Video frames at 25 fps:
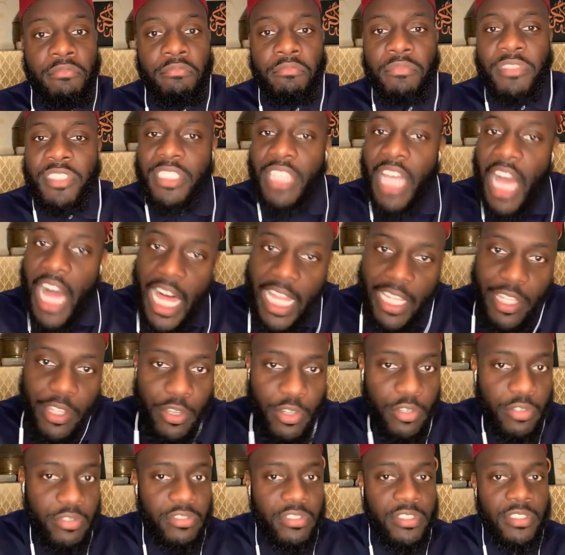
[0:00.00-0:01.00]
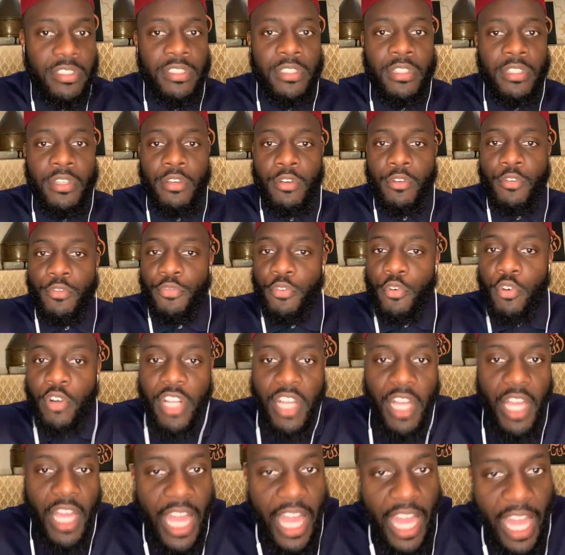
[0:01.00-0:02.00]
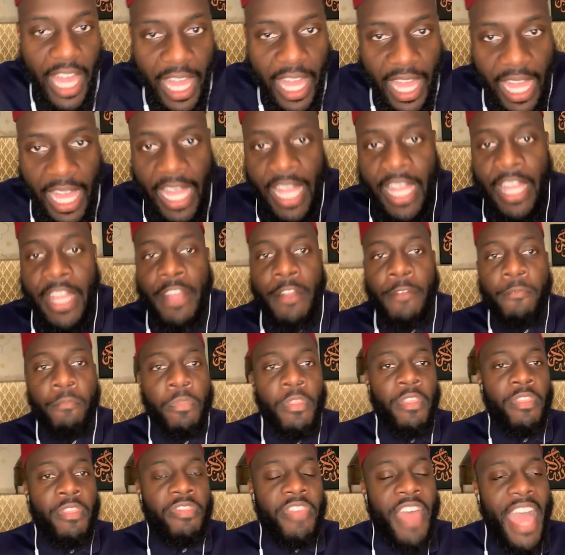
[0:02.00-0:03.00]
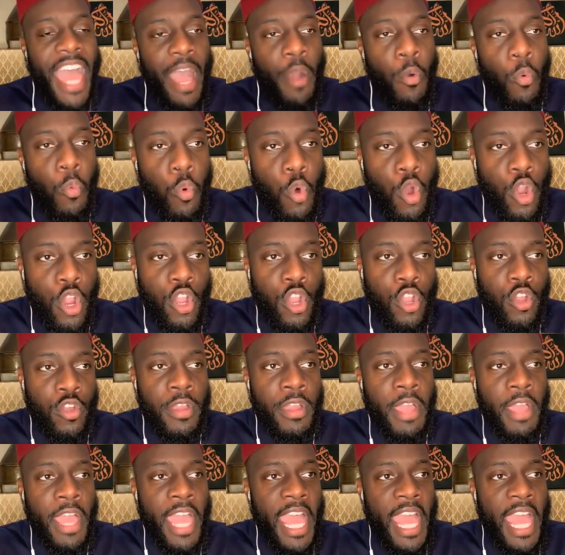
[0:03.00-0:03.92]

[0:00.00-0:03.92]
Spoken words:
scholars, fuqaha, that were